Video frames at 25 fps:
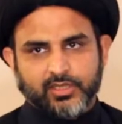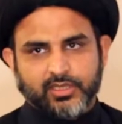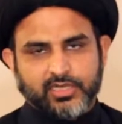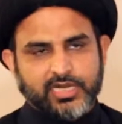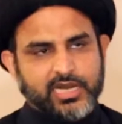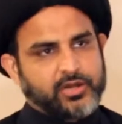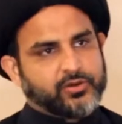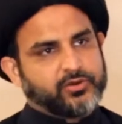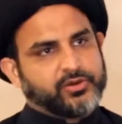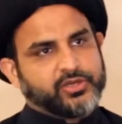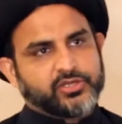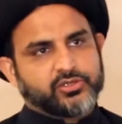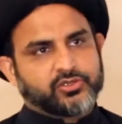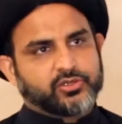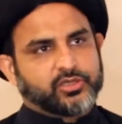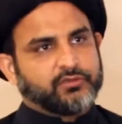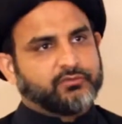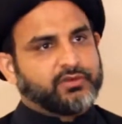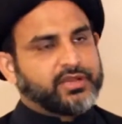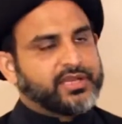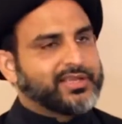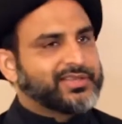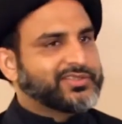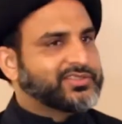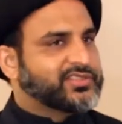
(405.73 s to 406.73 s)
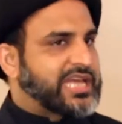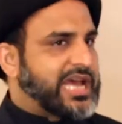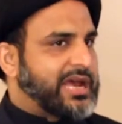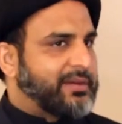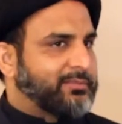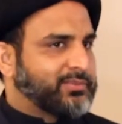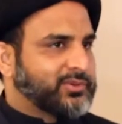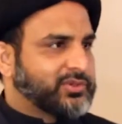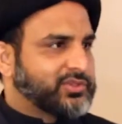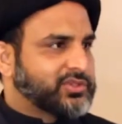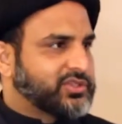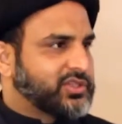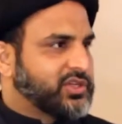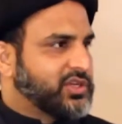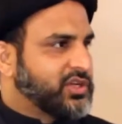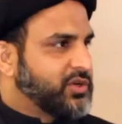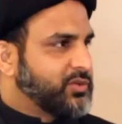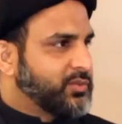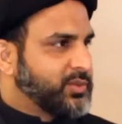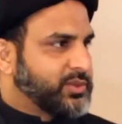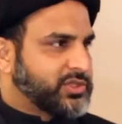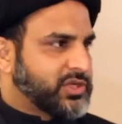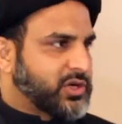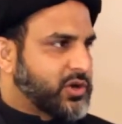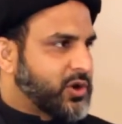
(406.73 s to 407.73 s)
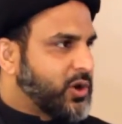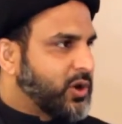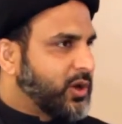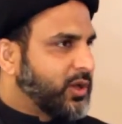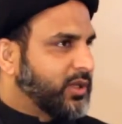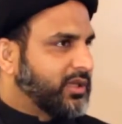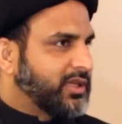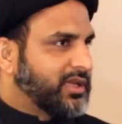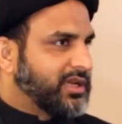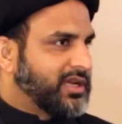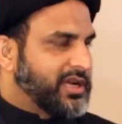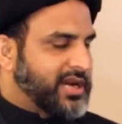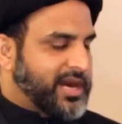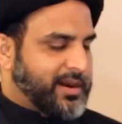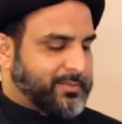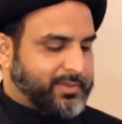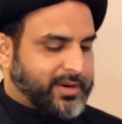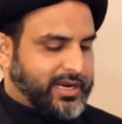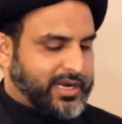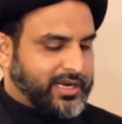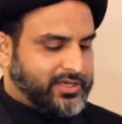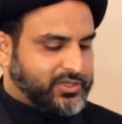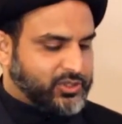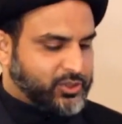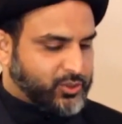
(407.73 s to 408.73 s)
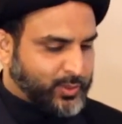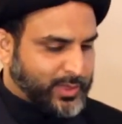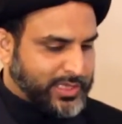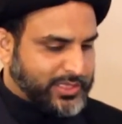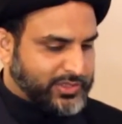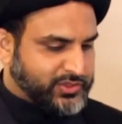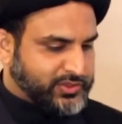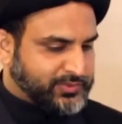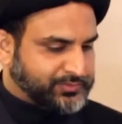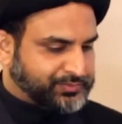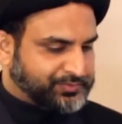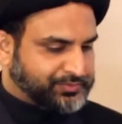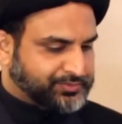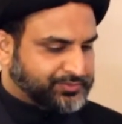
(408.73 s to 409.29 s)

I don't need to give any examples, which are all apparent to us.